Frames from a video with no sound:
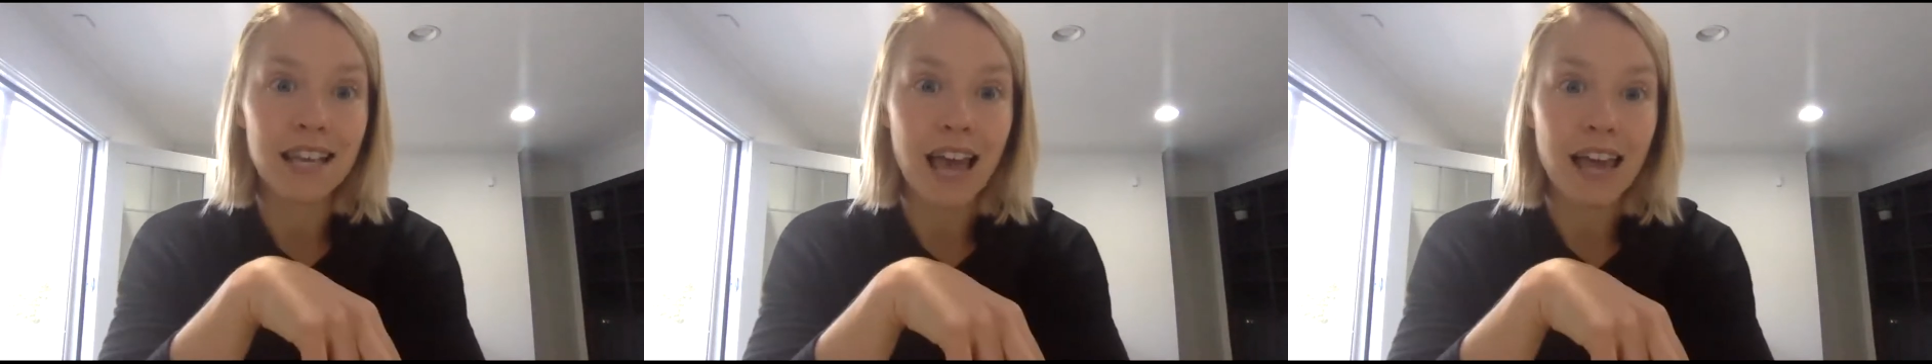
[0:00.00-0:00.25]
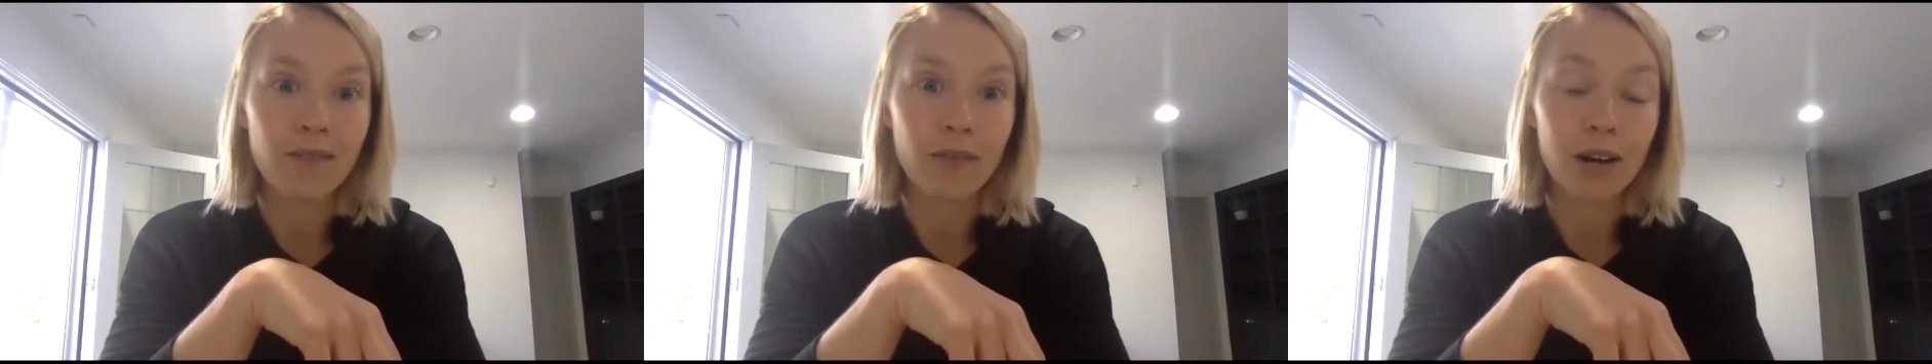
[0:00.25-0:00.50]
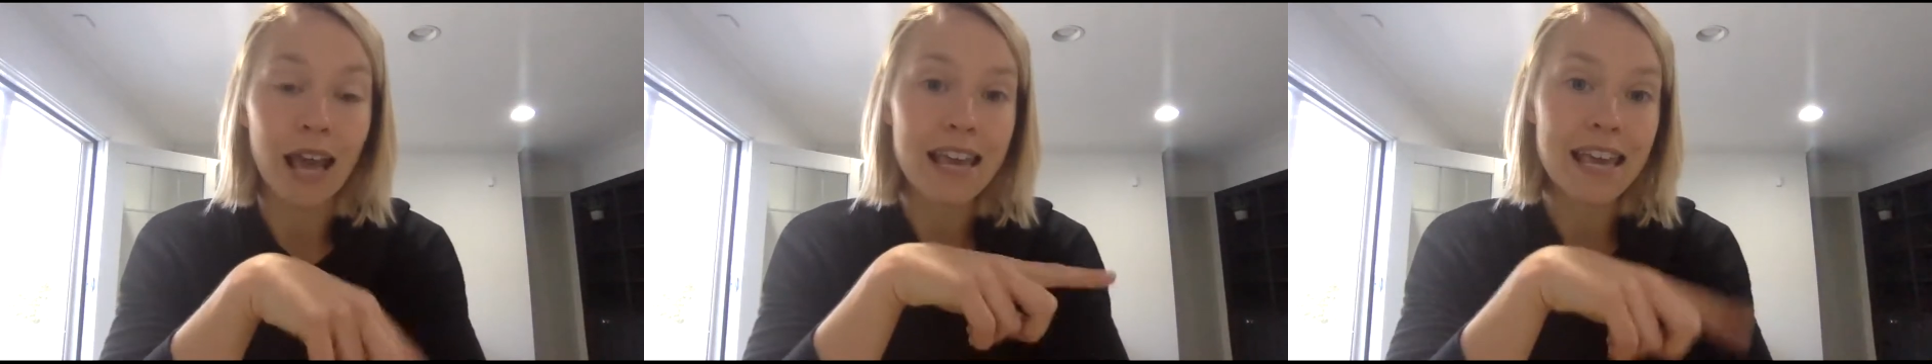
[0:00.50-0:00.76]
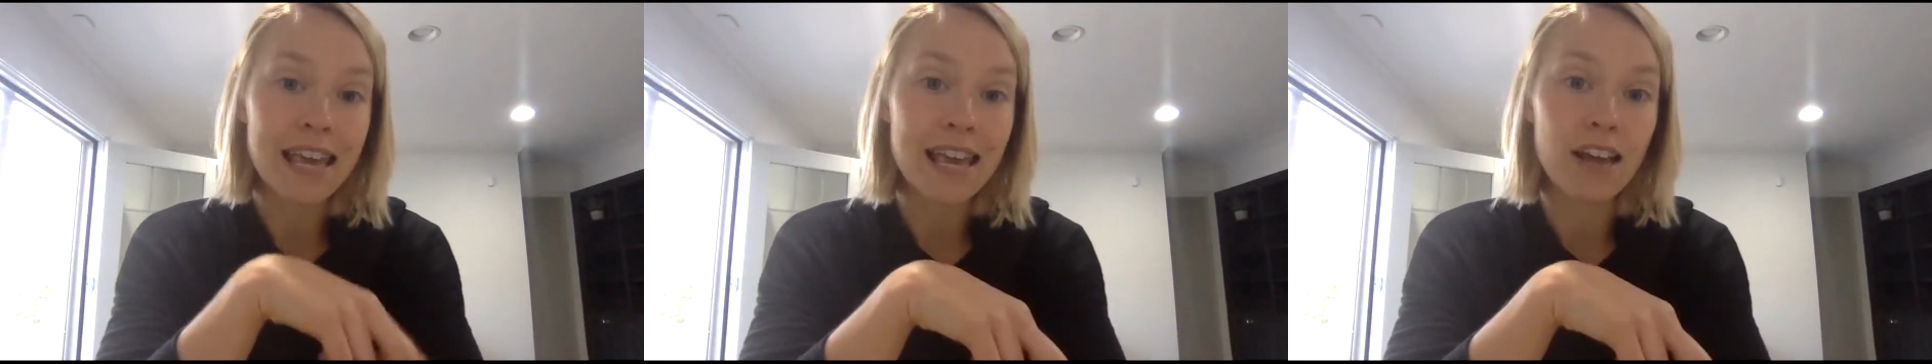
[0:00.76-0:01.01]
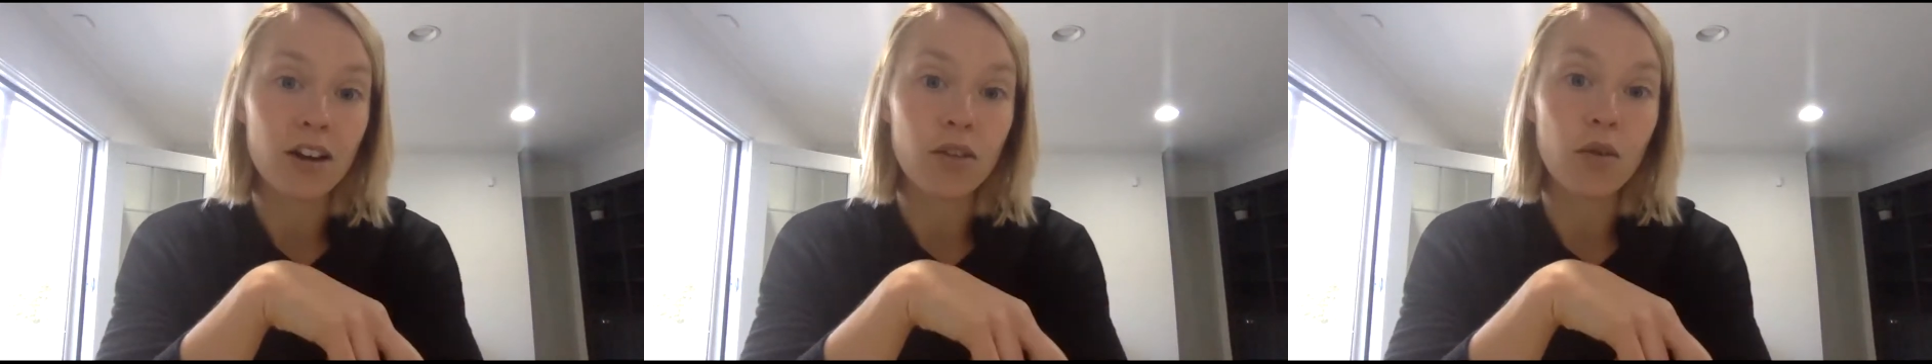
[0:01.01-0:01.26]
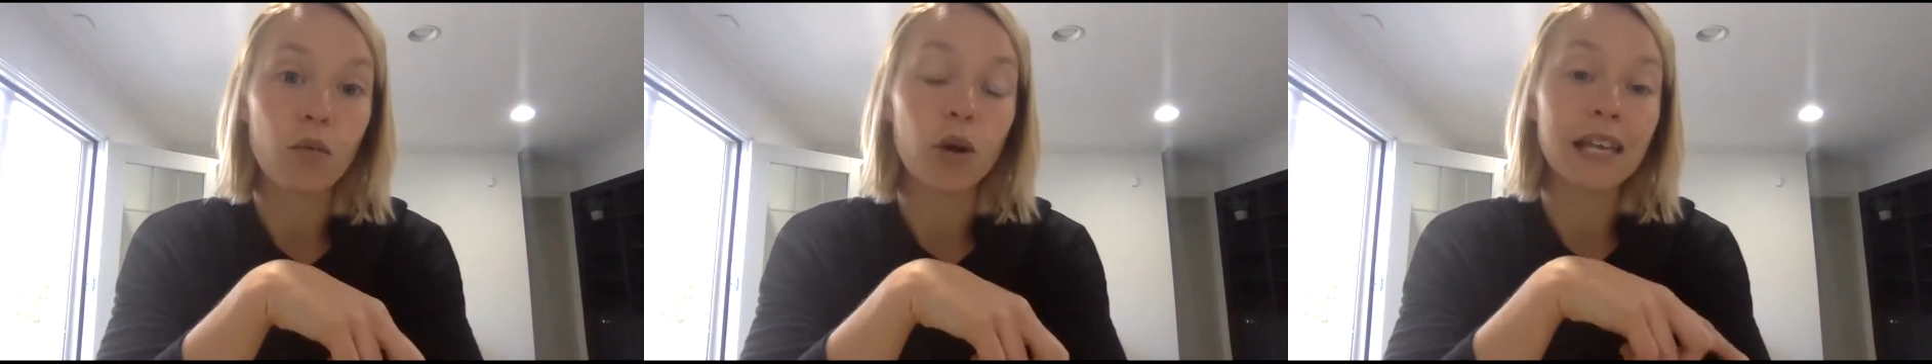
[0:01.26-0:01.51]
hear
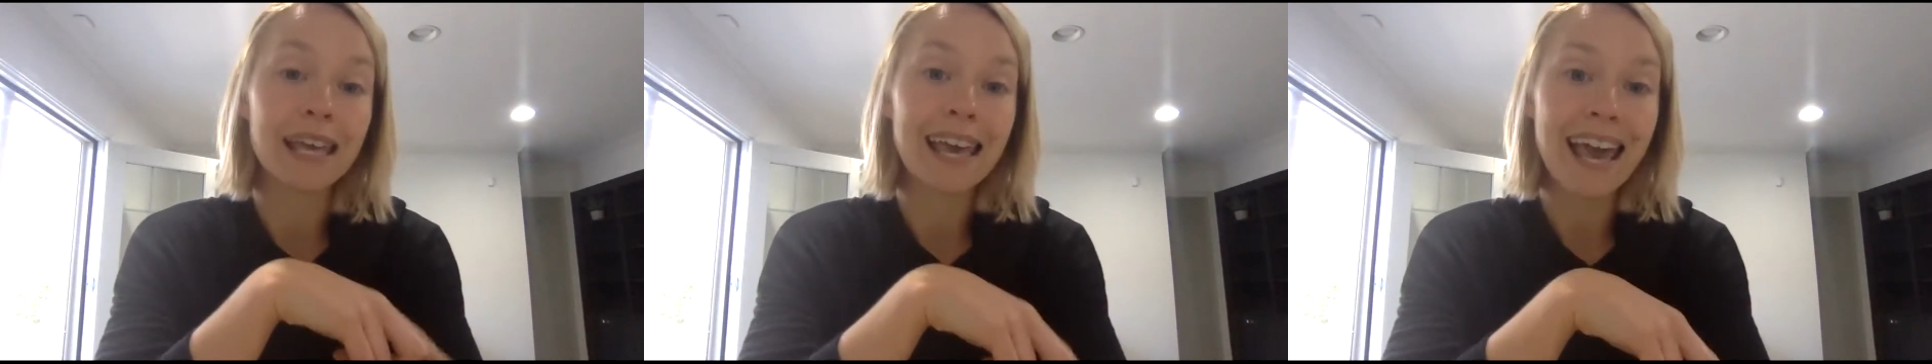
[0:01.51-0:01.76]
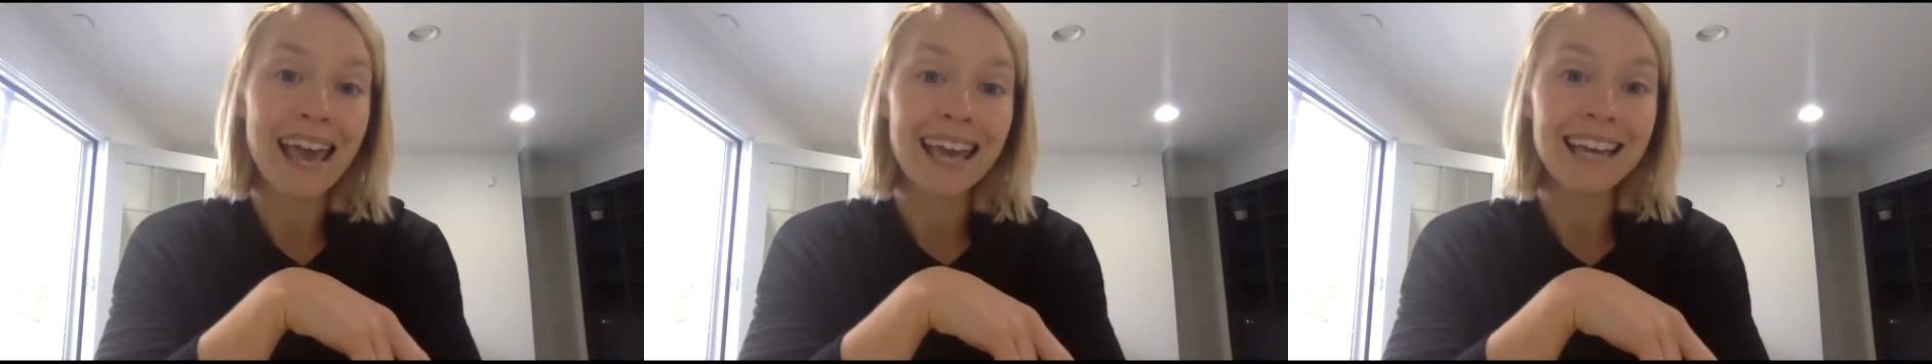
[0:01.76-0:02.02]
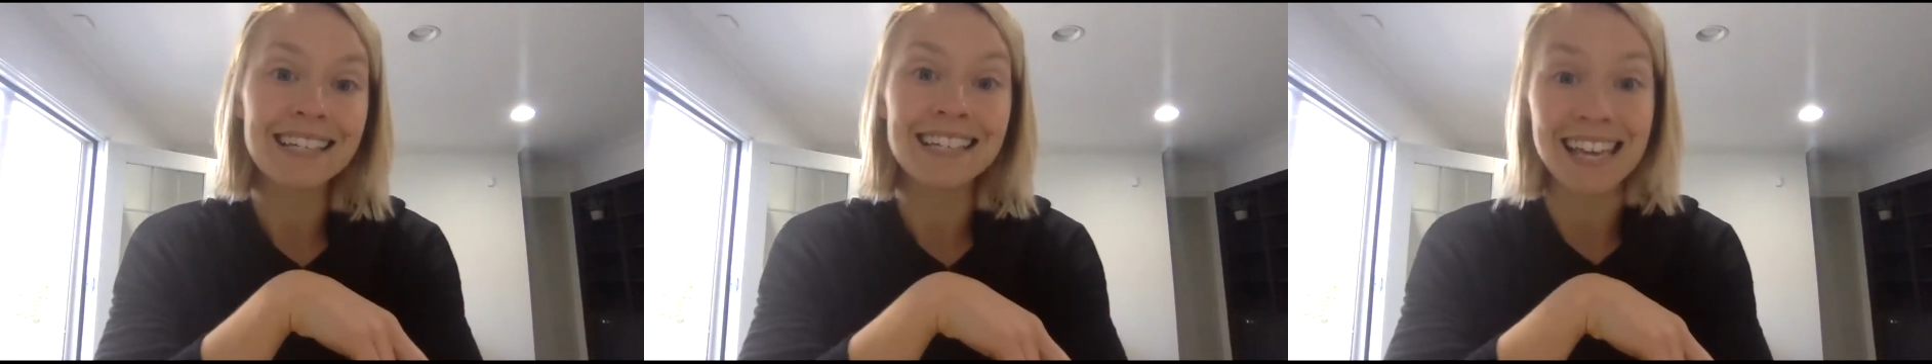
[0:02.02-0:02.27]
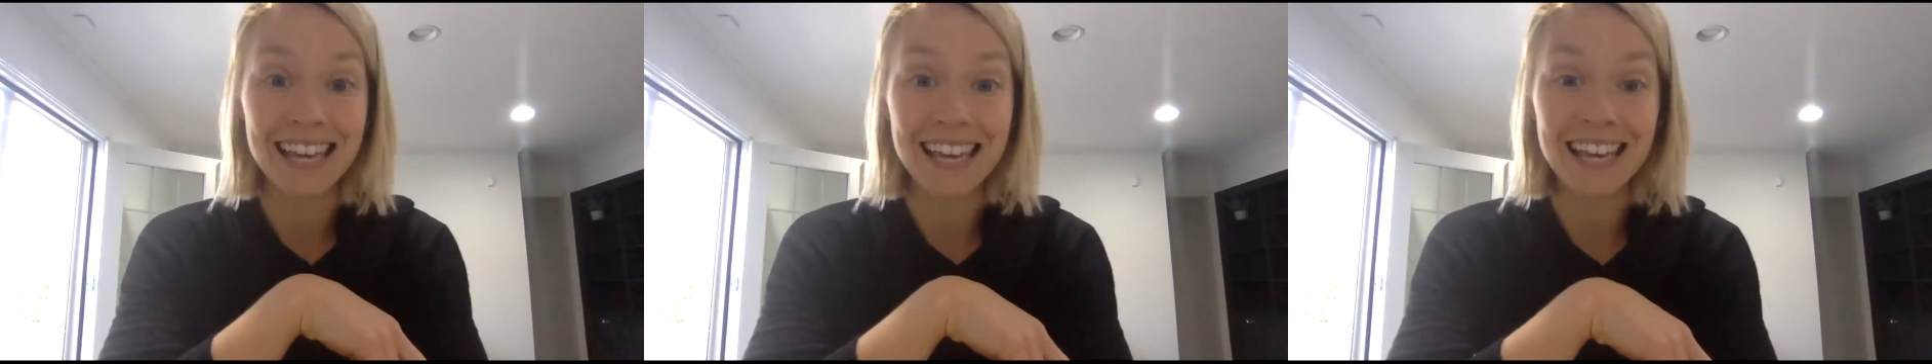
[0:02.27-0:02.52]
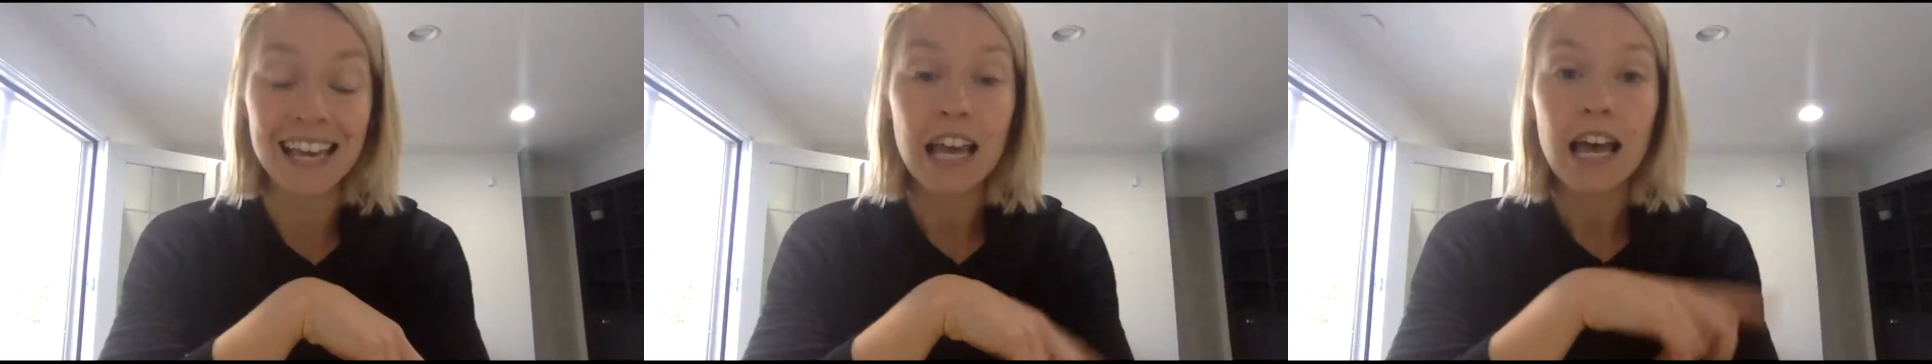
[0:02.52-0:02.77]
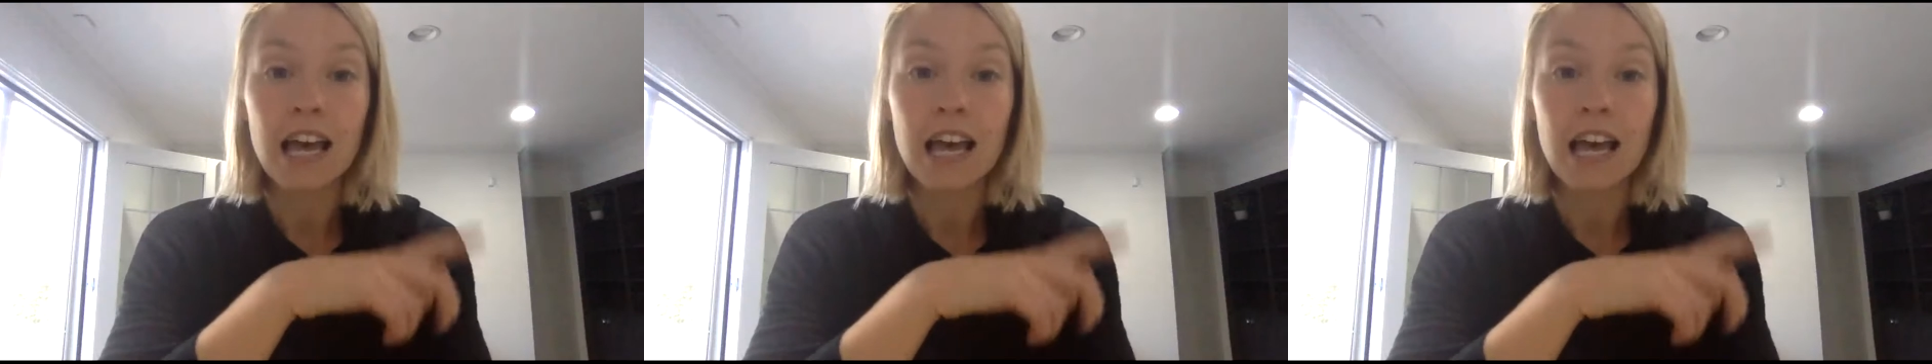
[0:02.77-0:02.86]
the word candy,